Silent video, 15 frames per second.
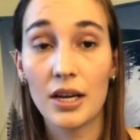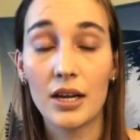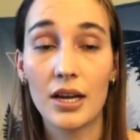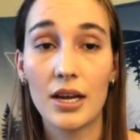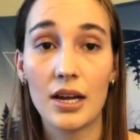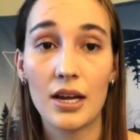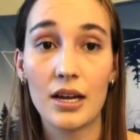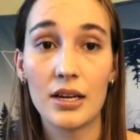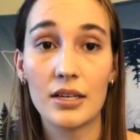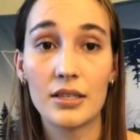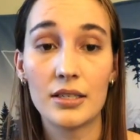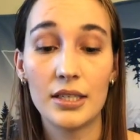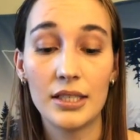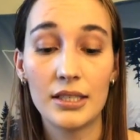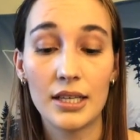
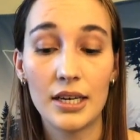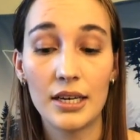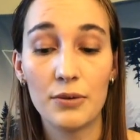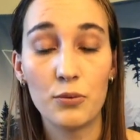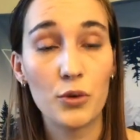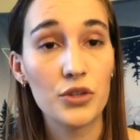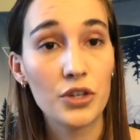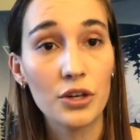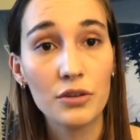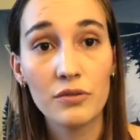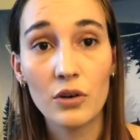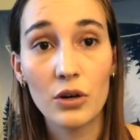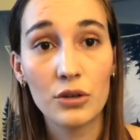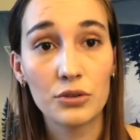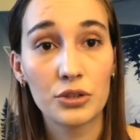and he said it wasn't our
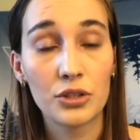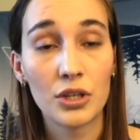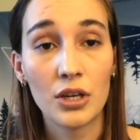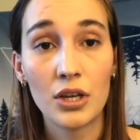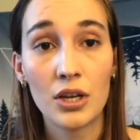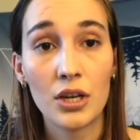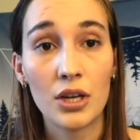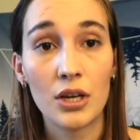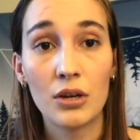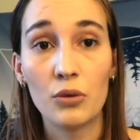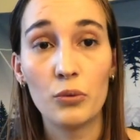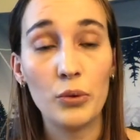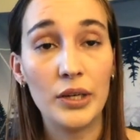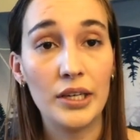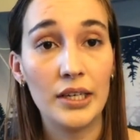fault.
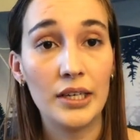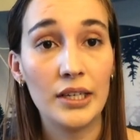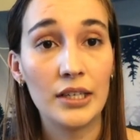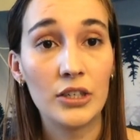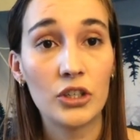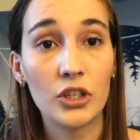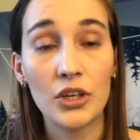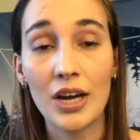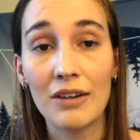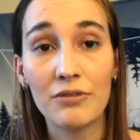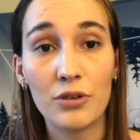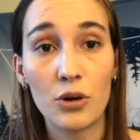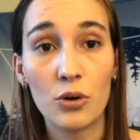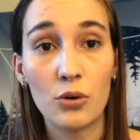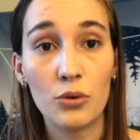We couldn't have
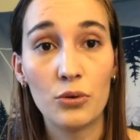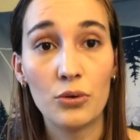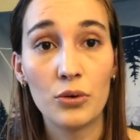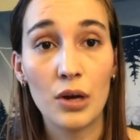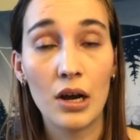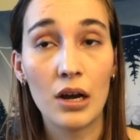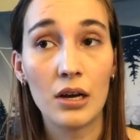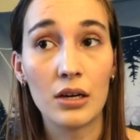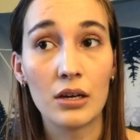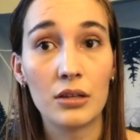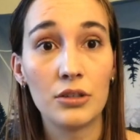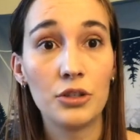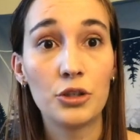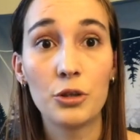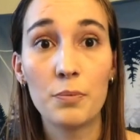known.
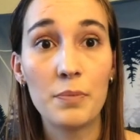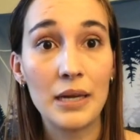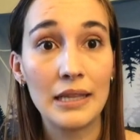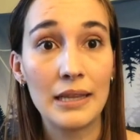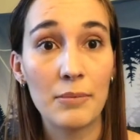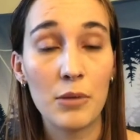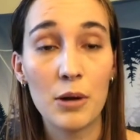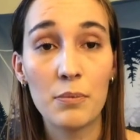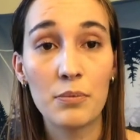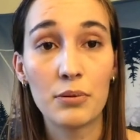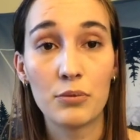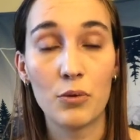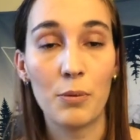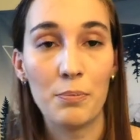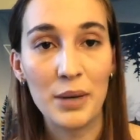You could pick them up.
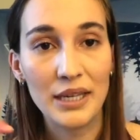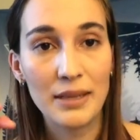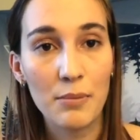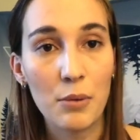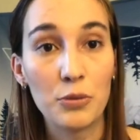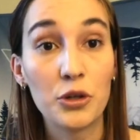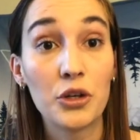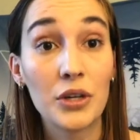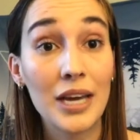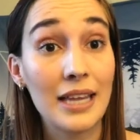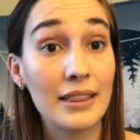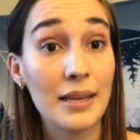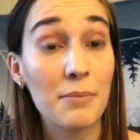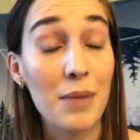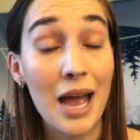Well, pick them up. You can
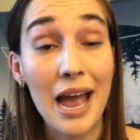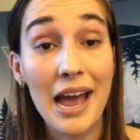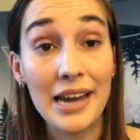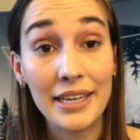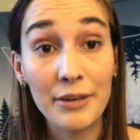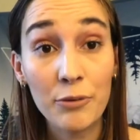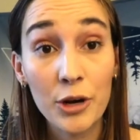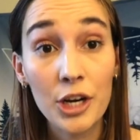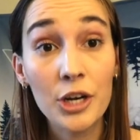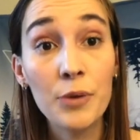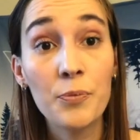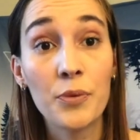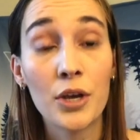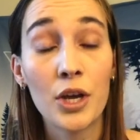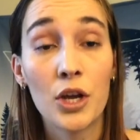get them
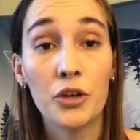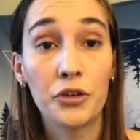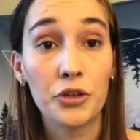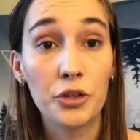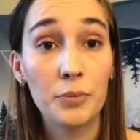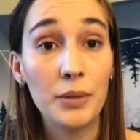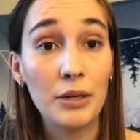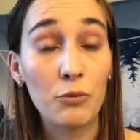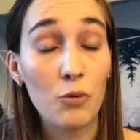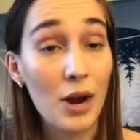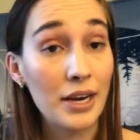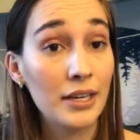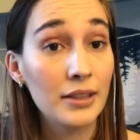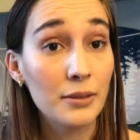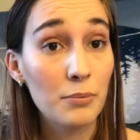anywhere. You could be
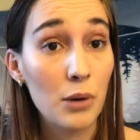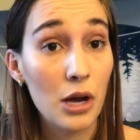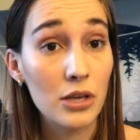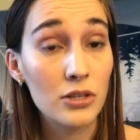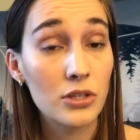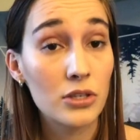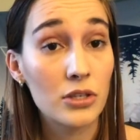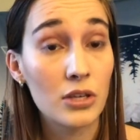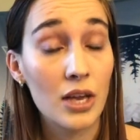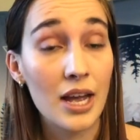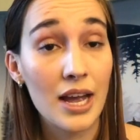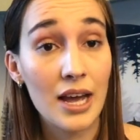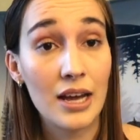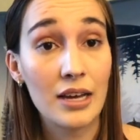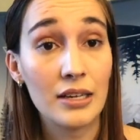riding the bus,
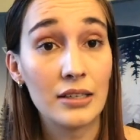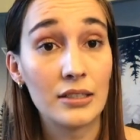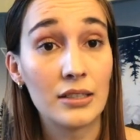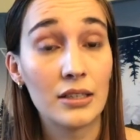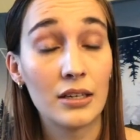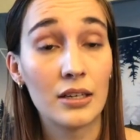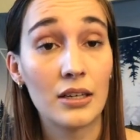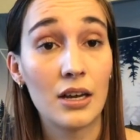and